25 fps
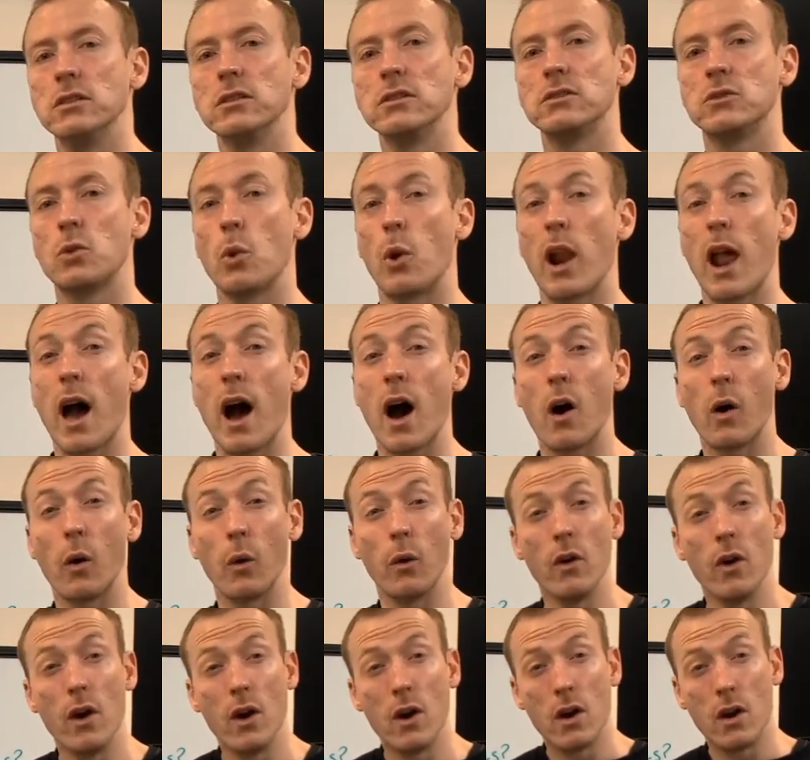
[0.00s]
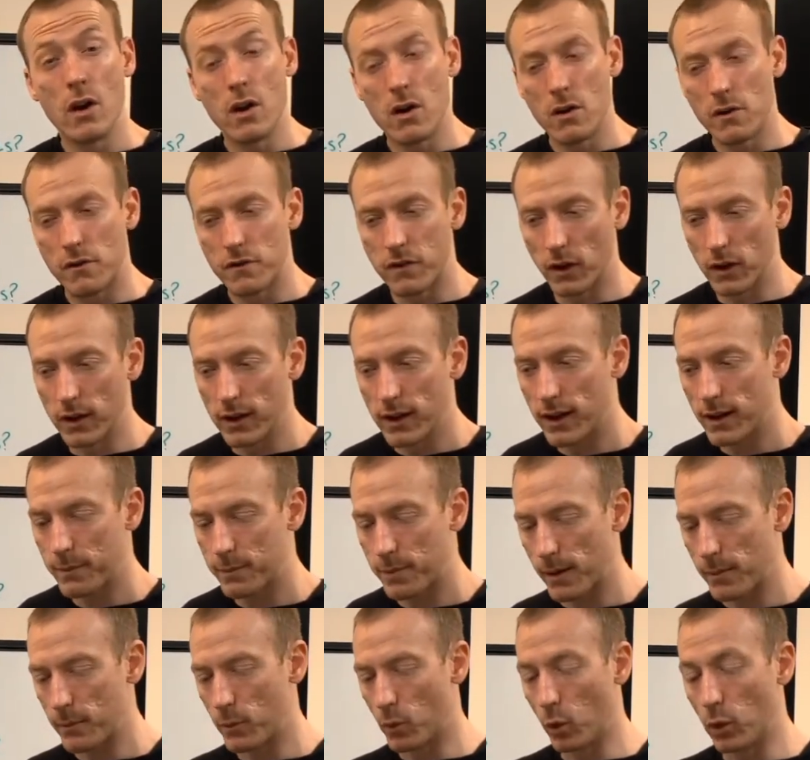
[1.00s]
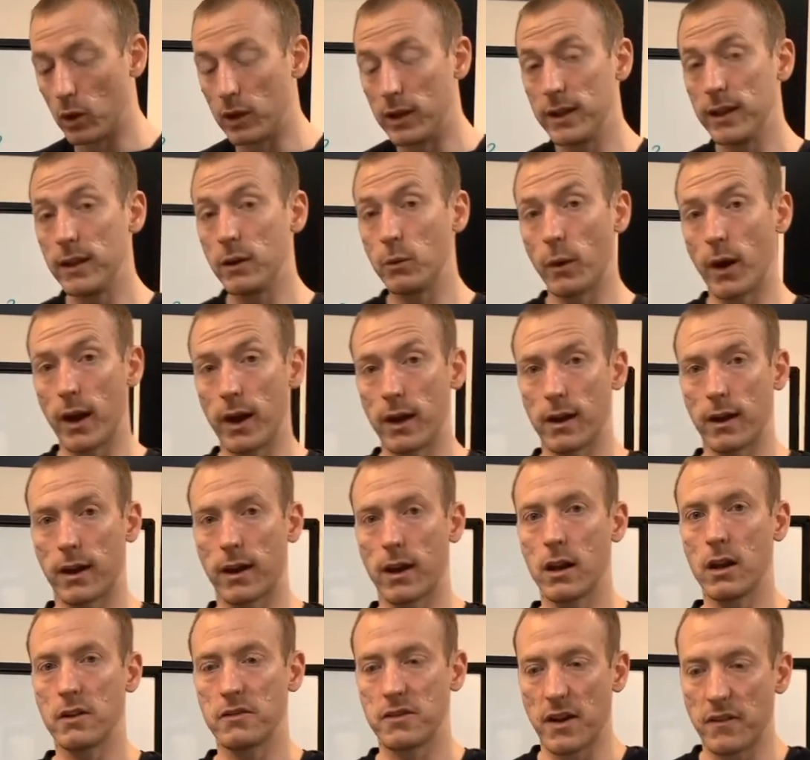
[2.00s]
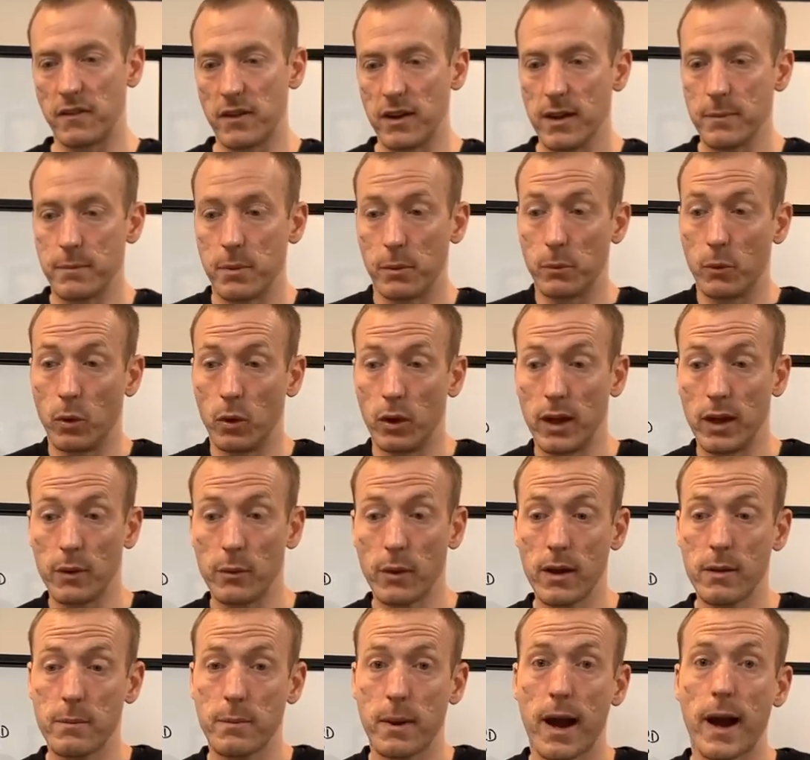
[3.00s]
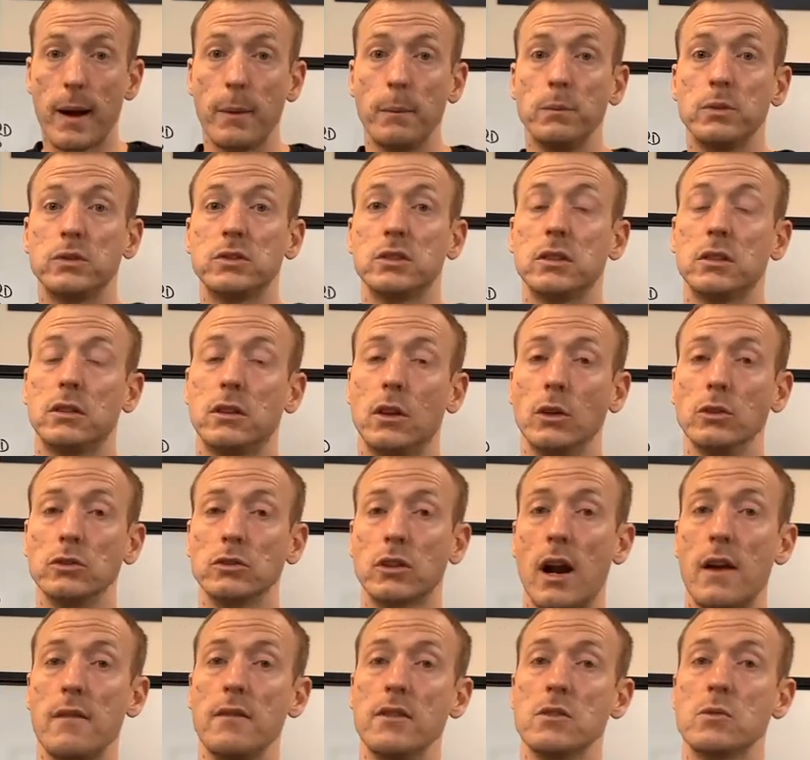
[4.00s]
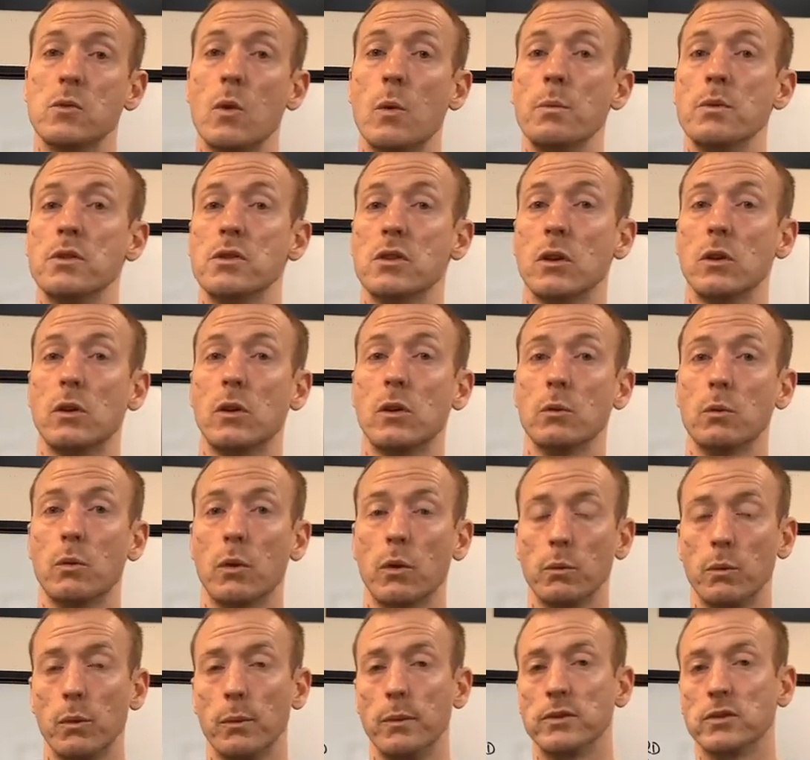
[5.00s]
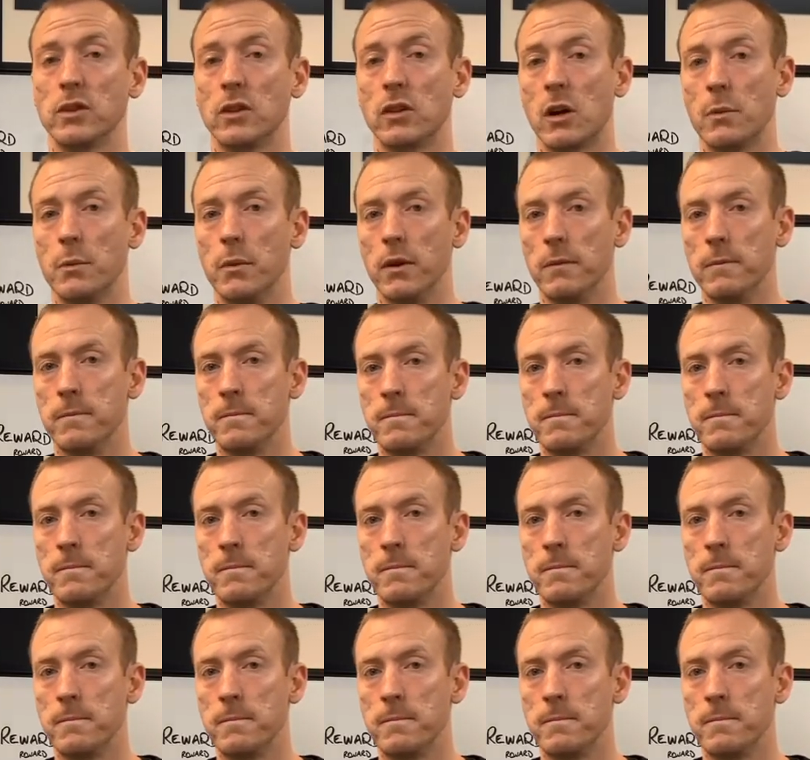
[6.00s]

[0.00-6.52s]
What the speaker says: to allow for a little bit more leeway, okay? If we have a little bit more leeway, perhaps those cravings won't be so common.